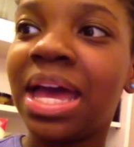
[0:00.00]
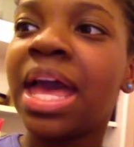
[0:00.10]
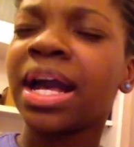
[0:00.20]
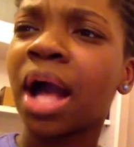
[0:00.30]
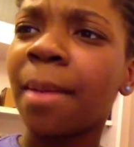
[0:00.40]

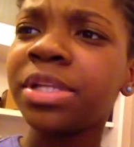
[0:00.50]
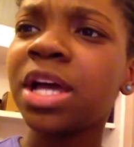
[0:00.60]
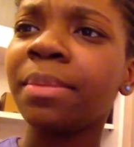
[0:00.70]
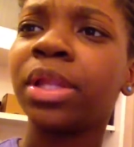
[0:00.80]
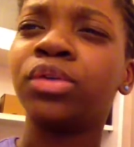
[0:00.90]
And comment
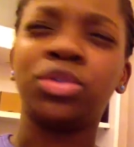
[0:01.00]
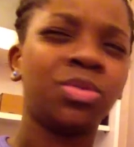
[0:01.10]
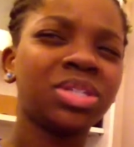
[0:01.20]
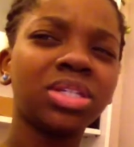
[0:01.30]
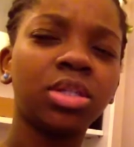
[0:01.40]
down below. Do you
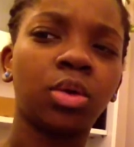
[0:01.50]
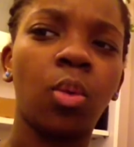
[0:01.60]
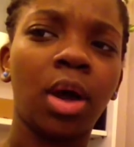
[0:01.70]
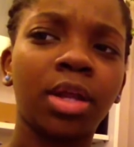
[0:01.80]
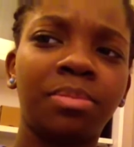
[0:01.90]
think
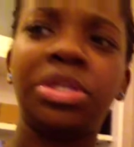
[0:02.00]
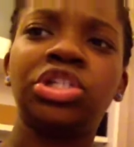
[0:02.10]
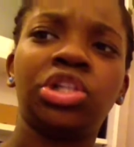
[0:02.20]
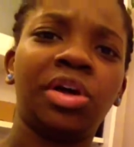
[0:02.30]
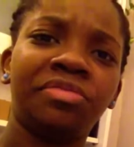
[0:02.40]
Laguna Beach
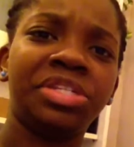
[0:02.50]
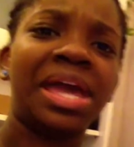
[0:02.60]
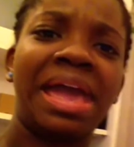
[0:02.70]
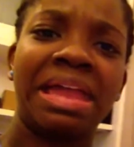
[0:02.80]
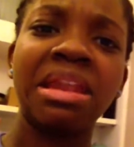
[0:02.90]
Love
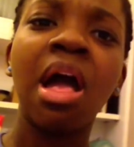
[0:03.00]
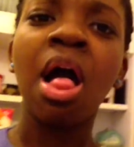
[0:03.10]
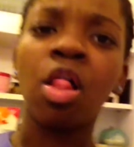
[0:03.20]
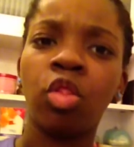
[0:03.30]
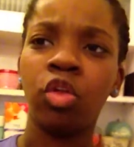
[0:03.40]
Ten
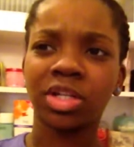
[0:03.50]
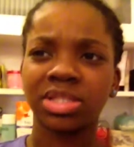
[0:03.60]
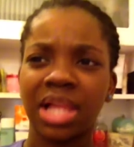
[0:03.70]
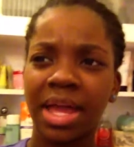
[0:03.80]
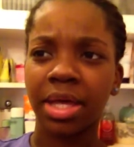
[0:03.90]
looks
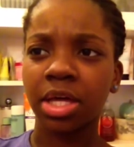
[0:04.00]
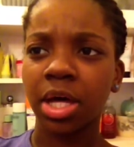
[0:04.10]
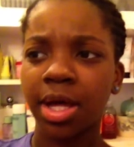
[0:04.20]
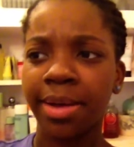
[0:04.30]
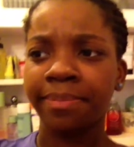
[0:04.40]
like
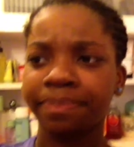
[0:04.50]
um,